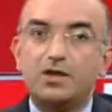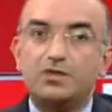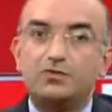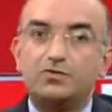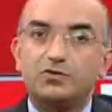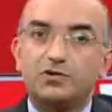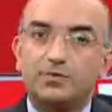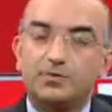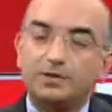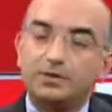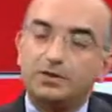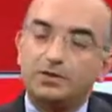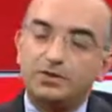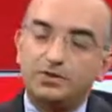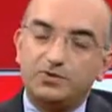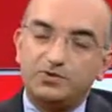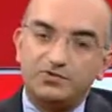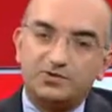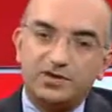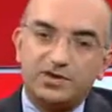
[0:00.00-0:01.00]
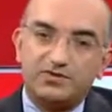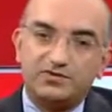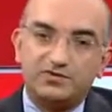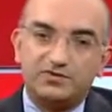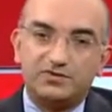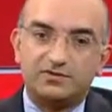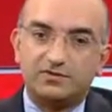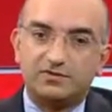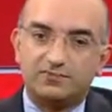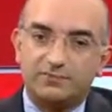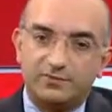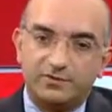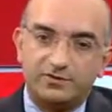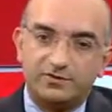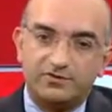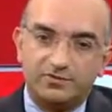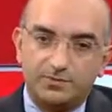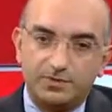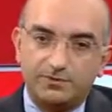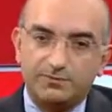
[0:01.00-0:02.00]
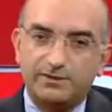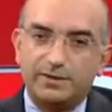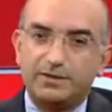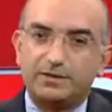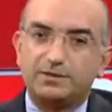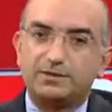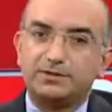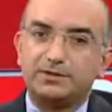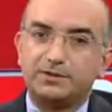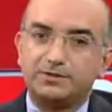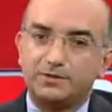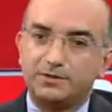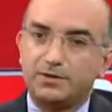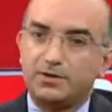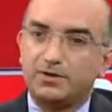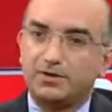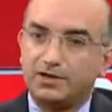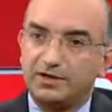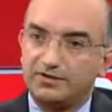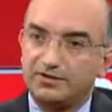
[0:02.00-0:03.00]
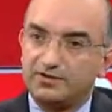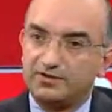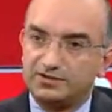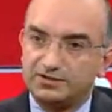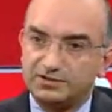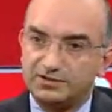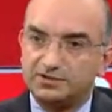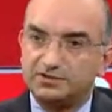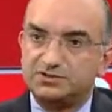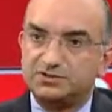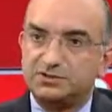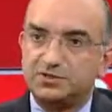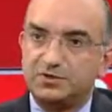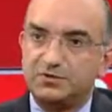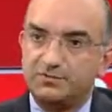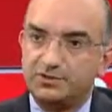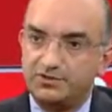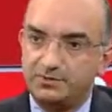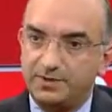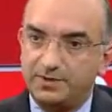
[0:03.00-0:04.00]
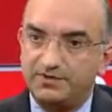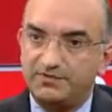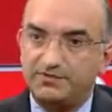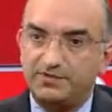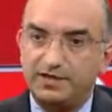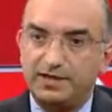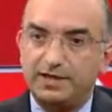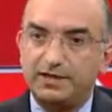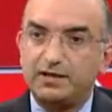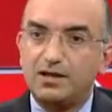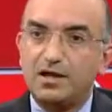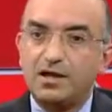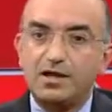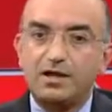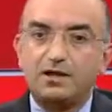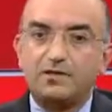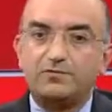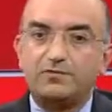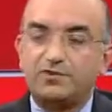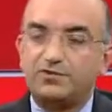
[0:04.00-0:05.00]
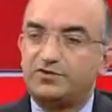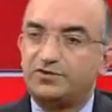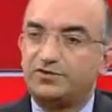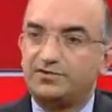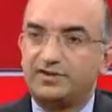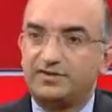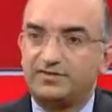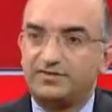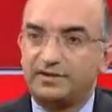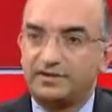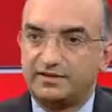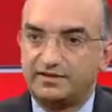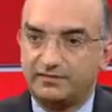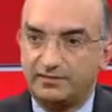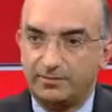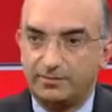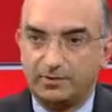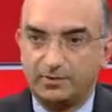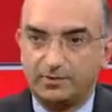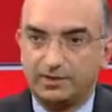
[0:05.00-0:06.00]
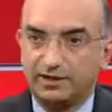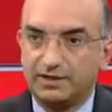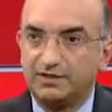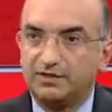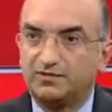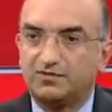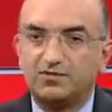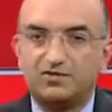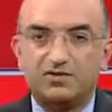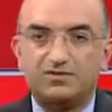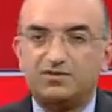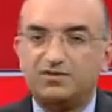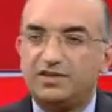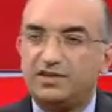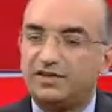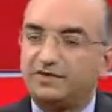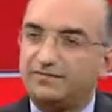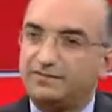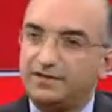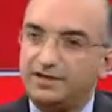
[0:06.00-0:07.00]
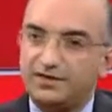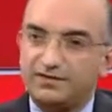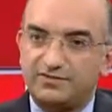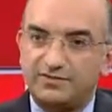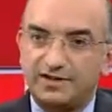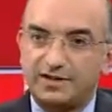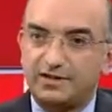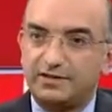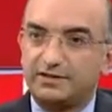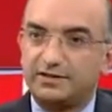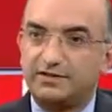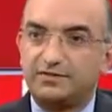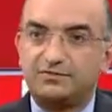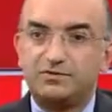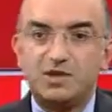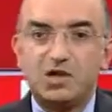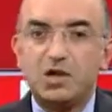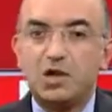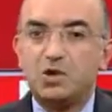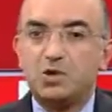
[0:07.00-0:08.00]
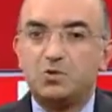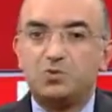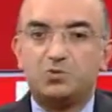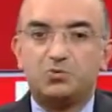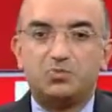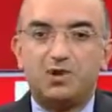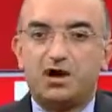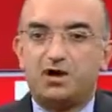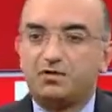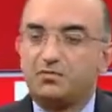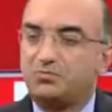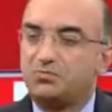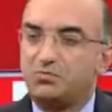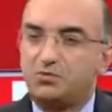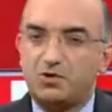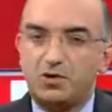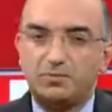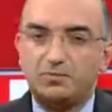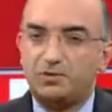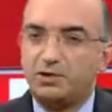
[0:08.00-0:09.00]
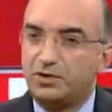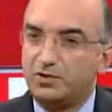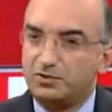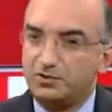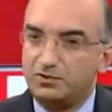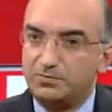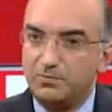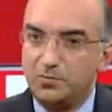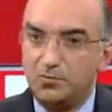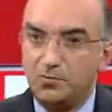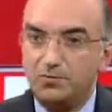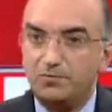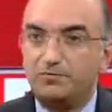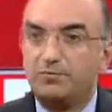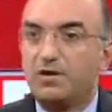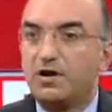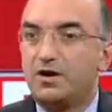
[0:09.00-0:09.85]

So typical use cases, the first when we enter into an organization, which we are seeing, first is executive reporting. So the C-level executives who are normally on the move